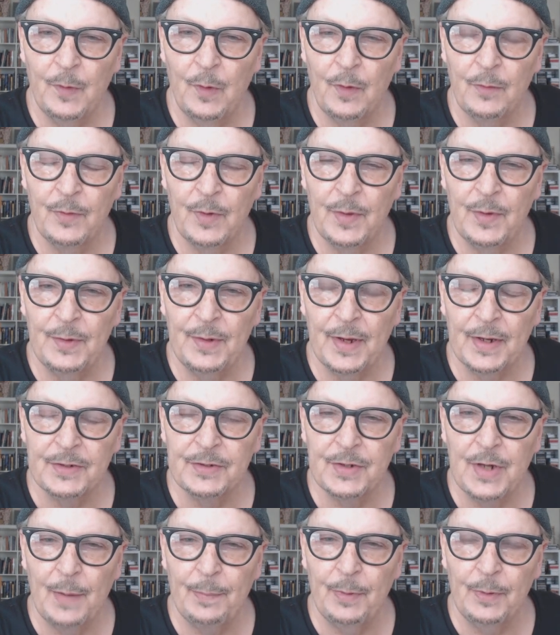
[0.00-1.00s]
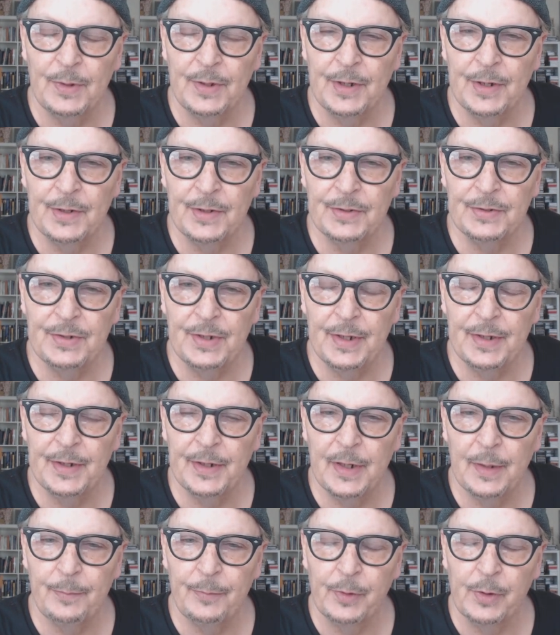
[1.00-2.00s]
over the next couple of years, he
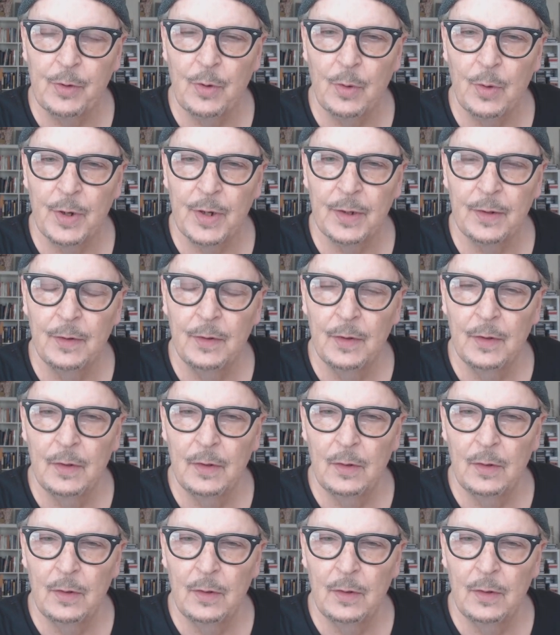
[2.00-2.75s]
ended up recording